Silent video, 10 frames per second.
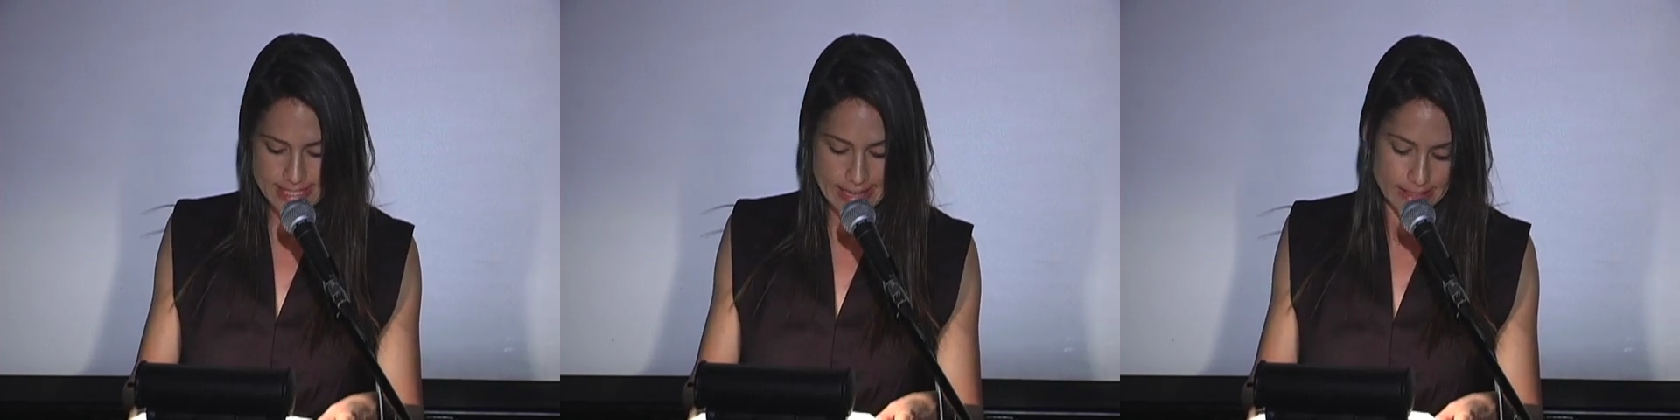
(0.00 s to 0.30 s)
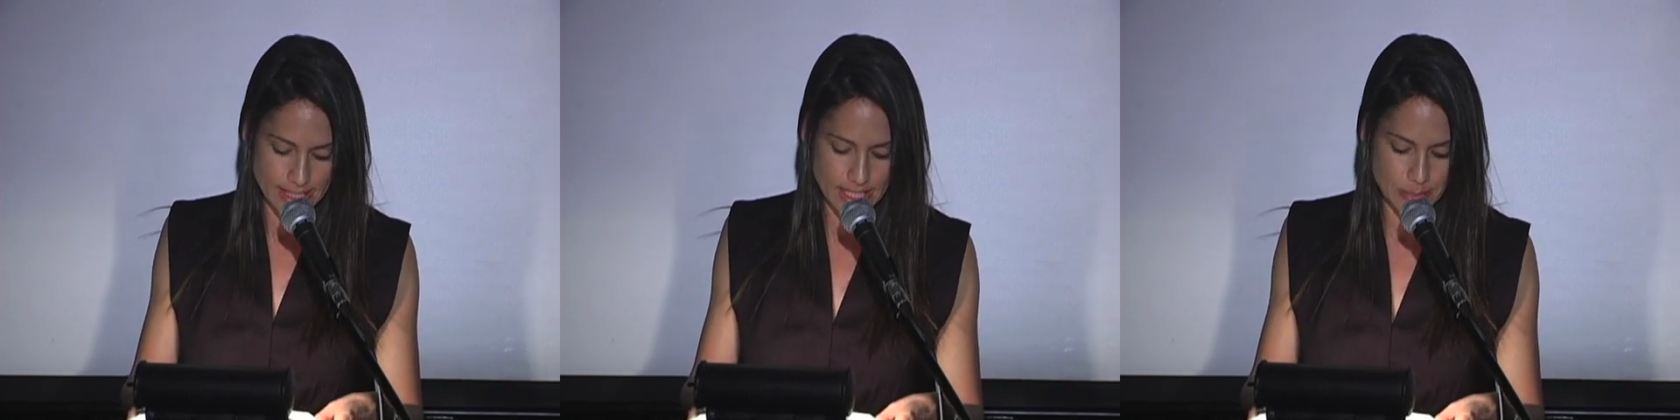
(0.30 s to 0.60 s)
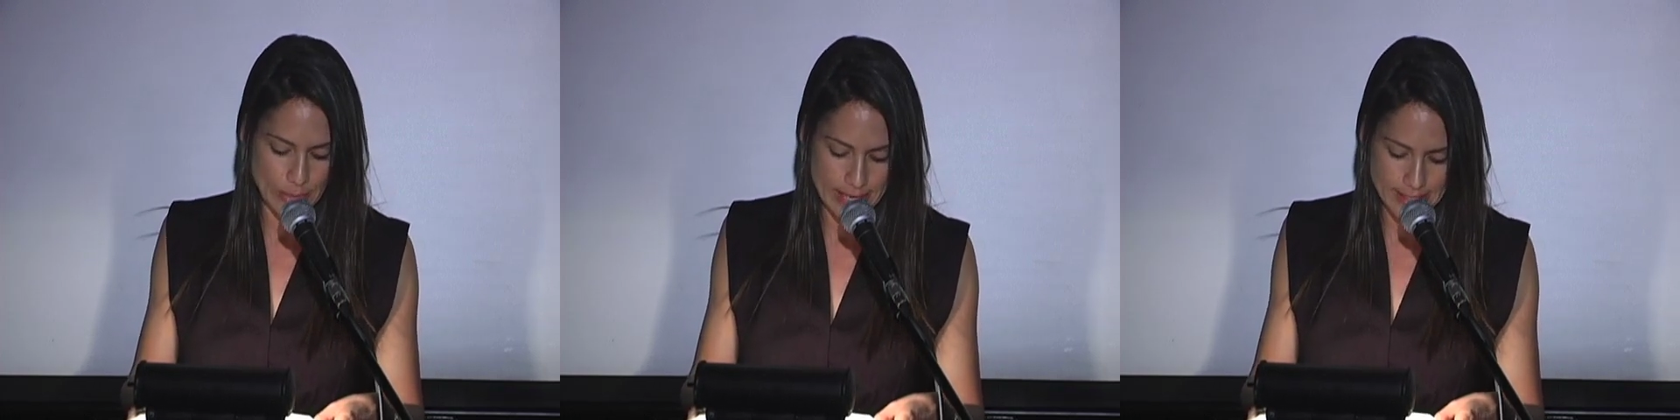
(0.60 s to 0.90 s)
Nellie he
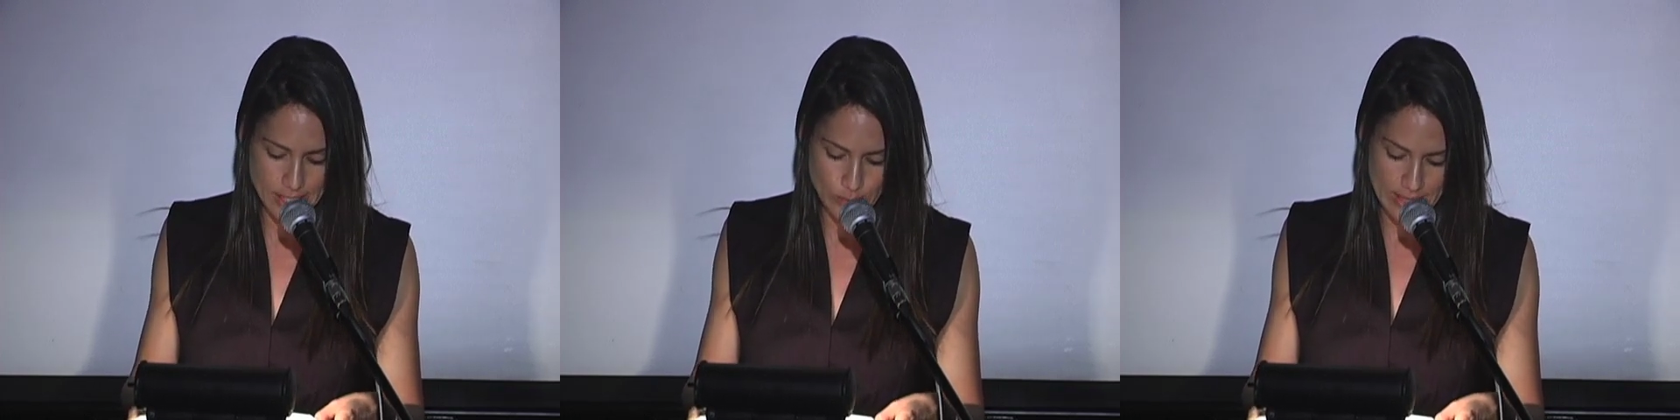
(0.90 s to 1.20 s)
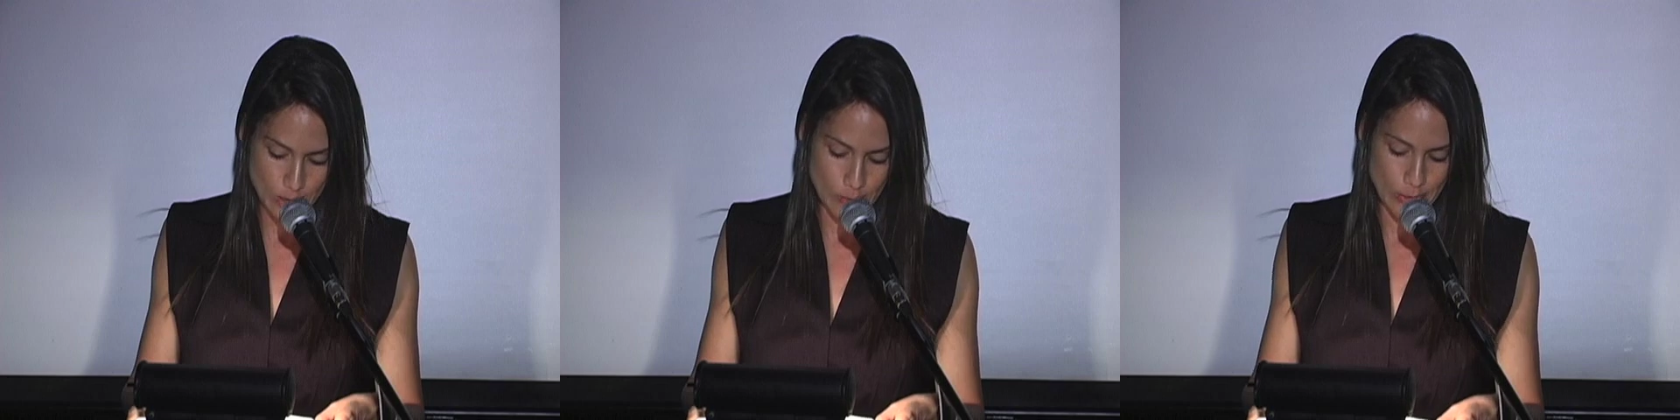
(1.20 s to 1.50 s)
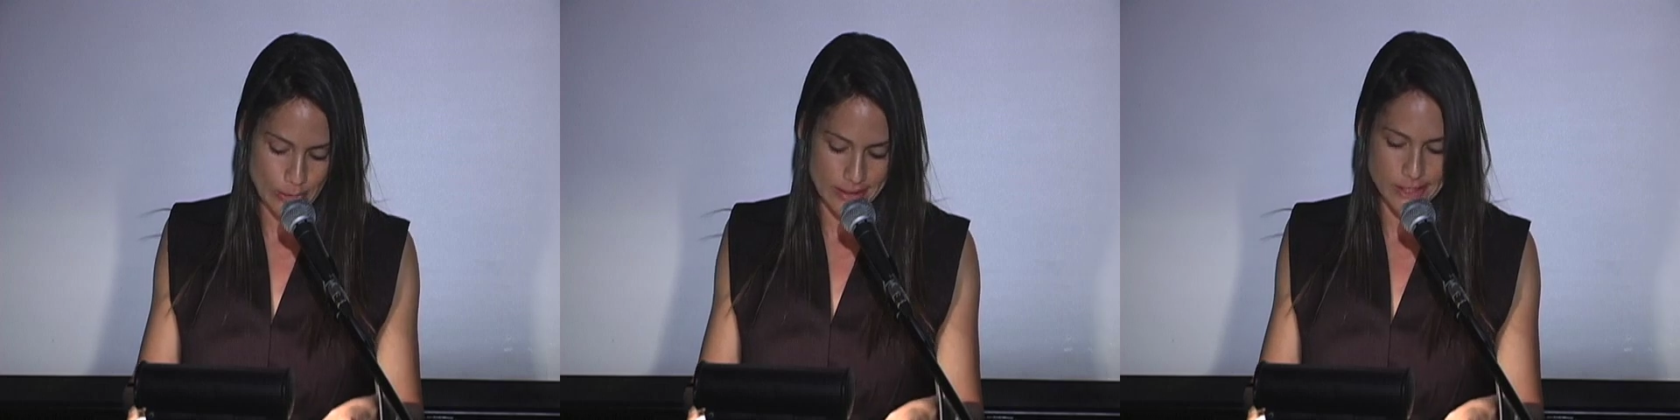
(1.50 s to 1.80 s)
impregnated when they were
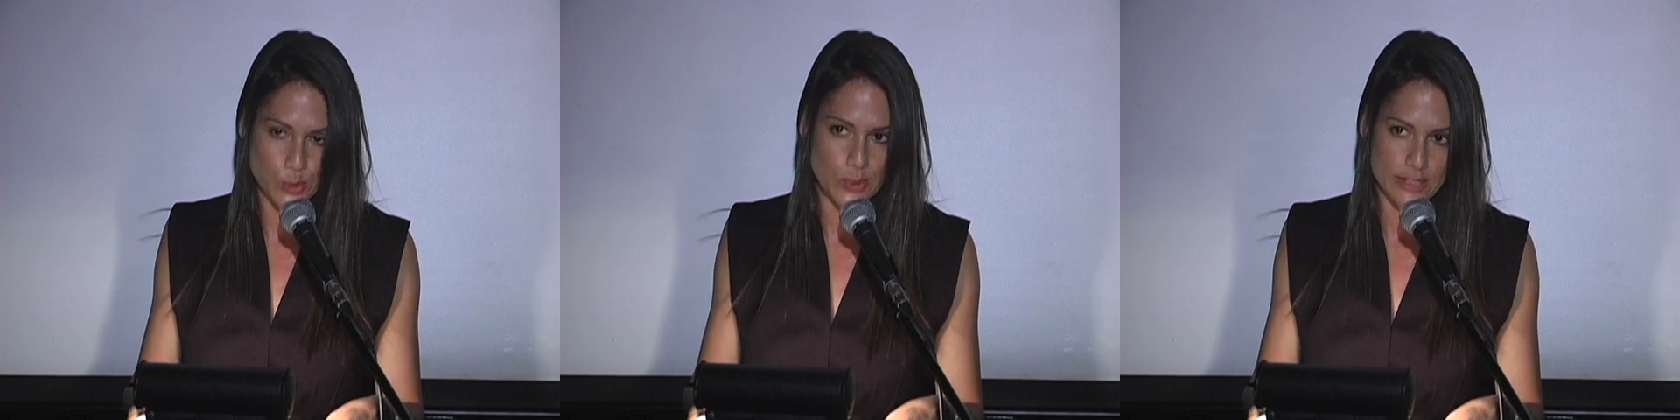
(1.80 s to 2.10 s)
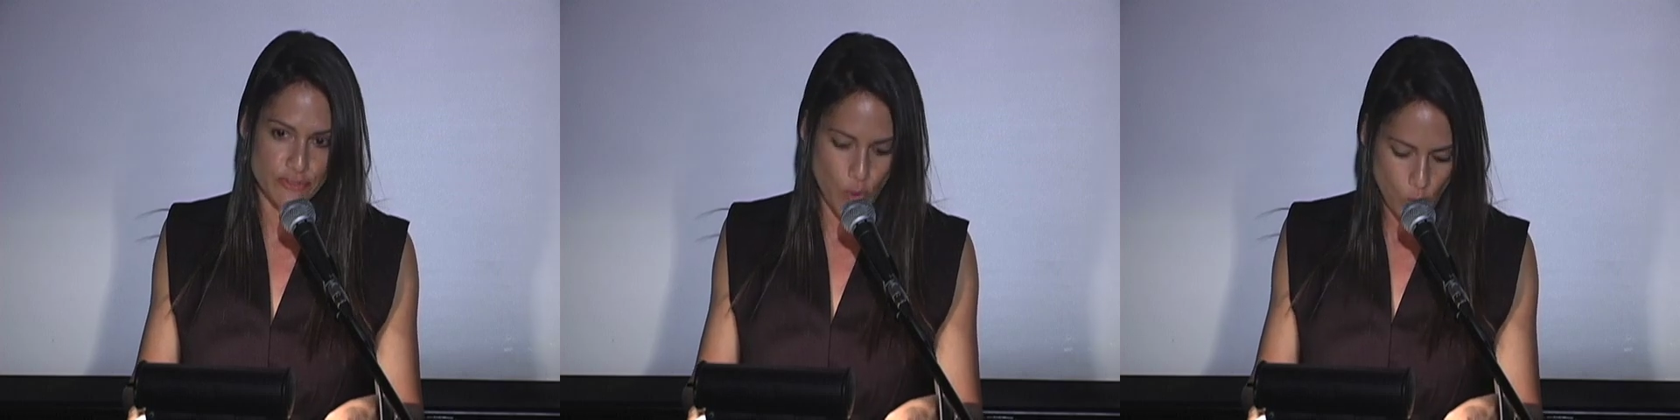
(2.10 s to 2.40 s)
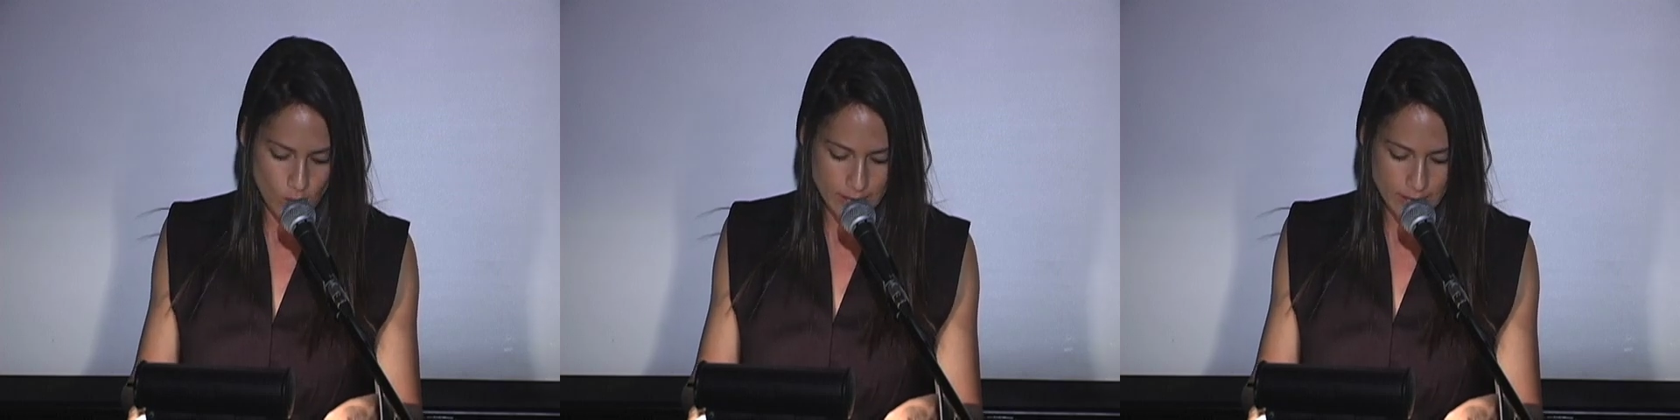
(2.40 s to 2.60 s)
both like 24